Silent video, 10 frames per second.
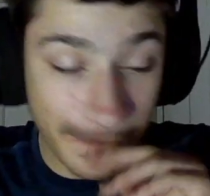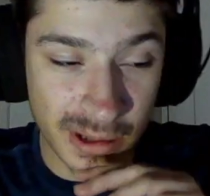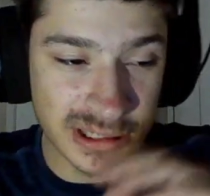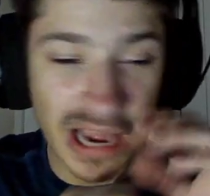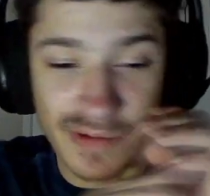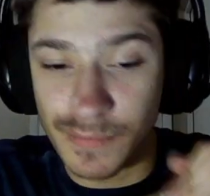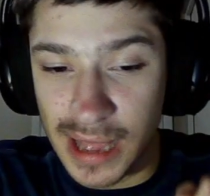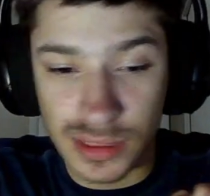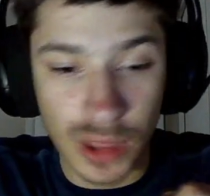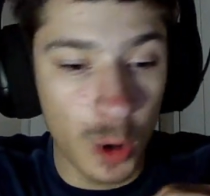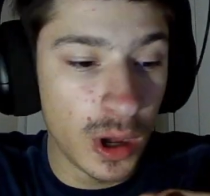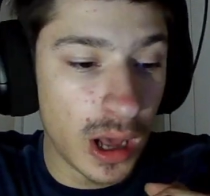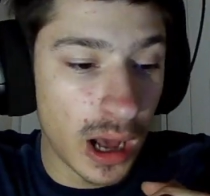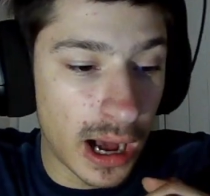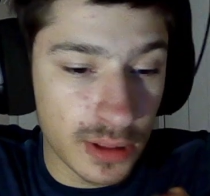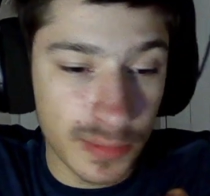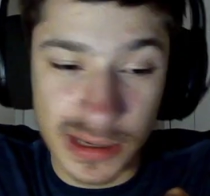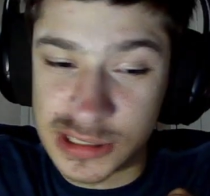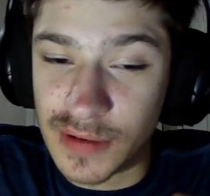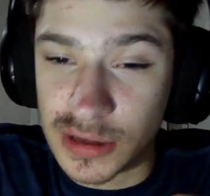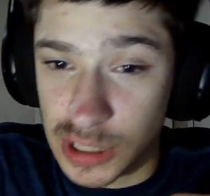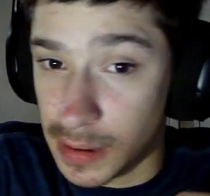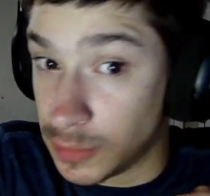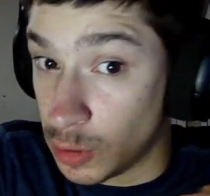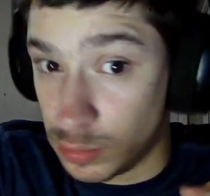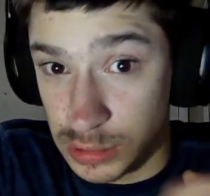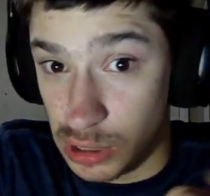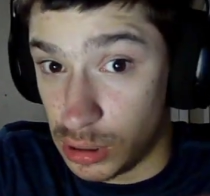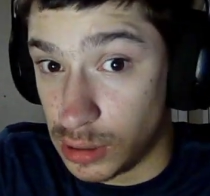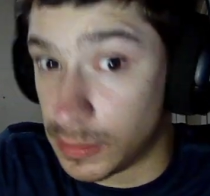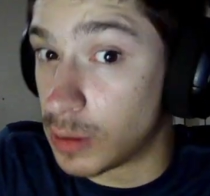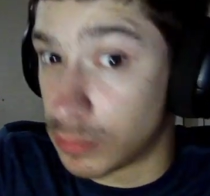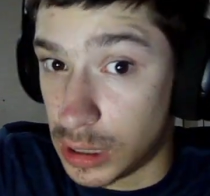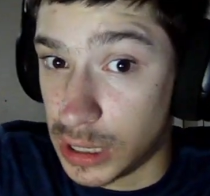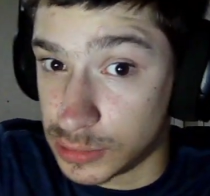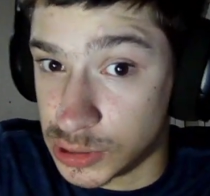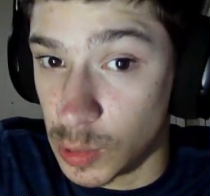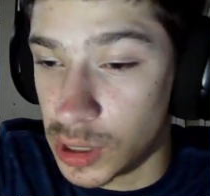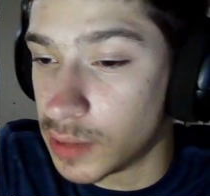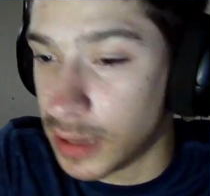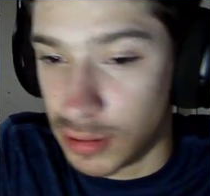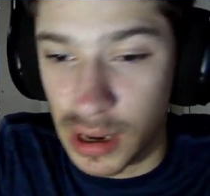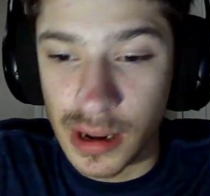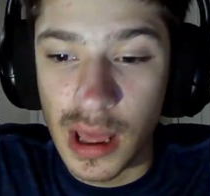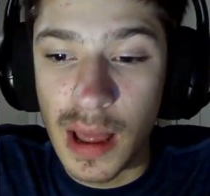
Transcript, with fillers: Aside from that, though, the beat itself, I'll talk about later on about why it was so good later on.